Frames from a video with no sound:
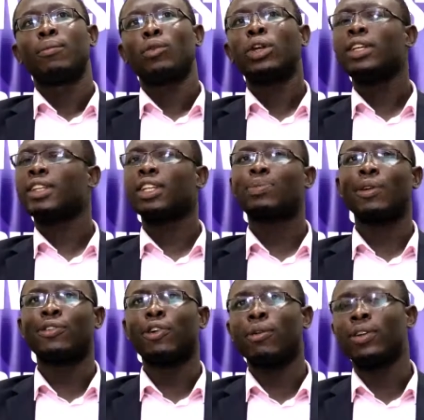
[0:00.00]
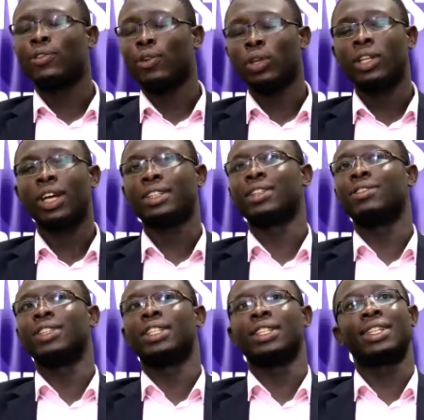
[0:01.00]
Auditors perform the following
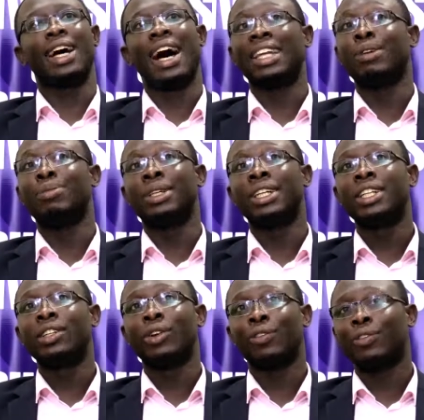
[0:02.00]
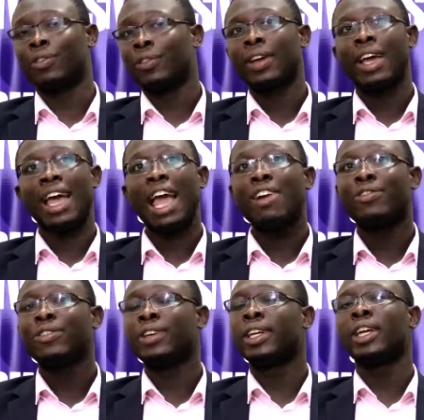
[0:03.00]
activities at the beginning of
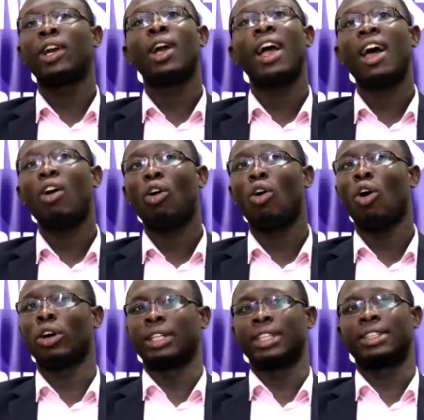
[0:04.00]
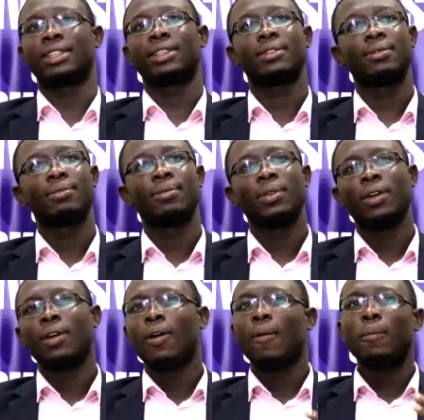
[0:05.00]
every audit.
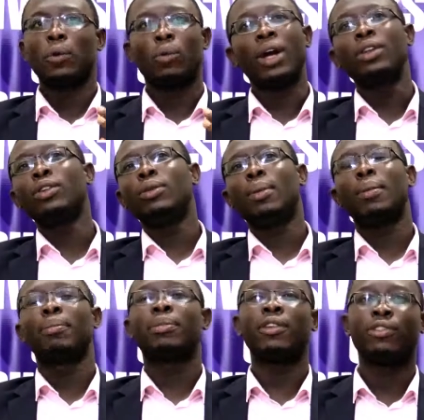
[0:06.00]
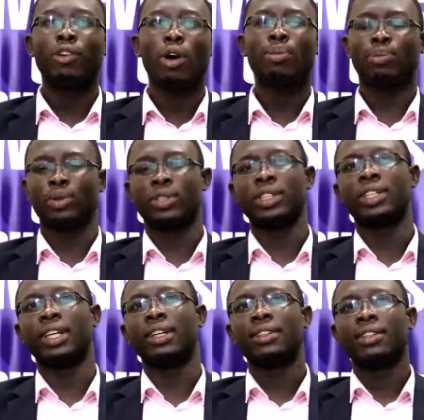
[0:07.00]
1. Perform
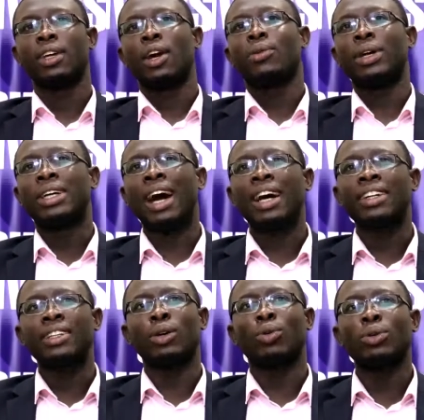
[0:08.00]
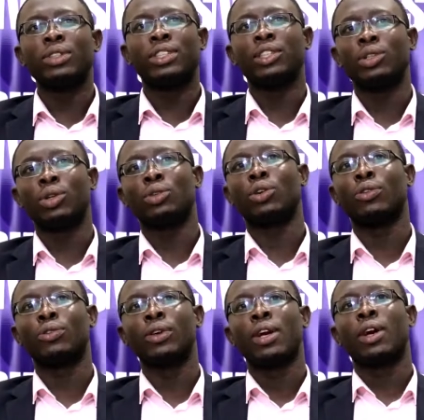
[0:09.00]
procedures regarding the continuance of
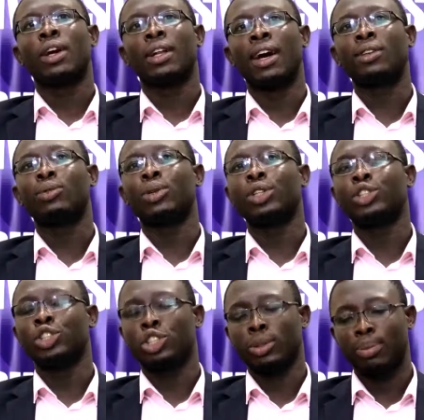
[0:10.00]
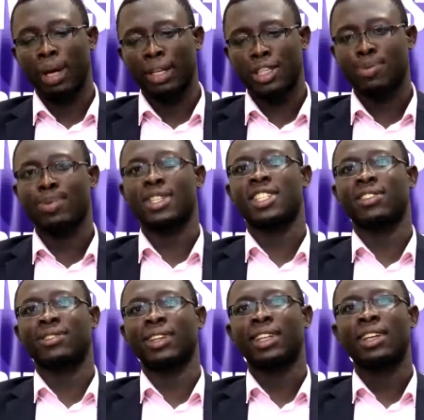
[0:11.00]
client relationship and the
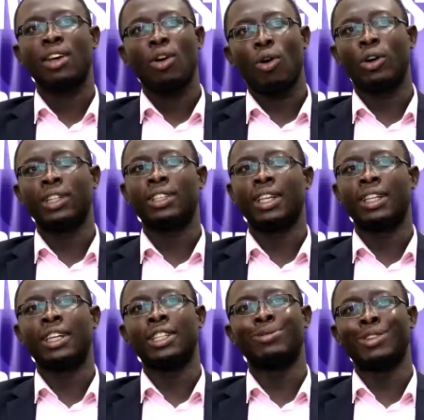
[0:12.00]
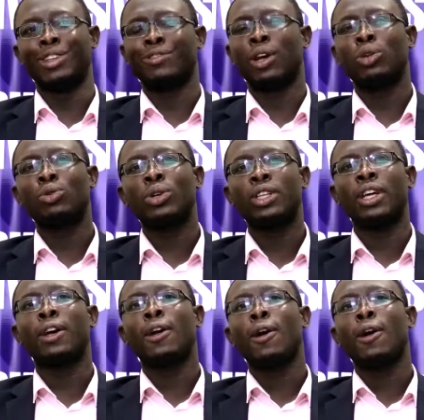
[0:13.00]
specific audit engagement. Evaluate the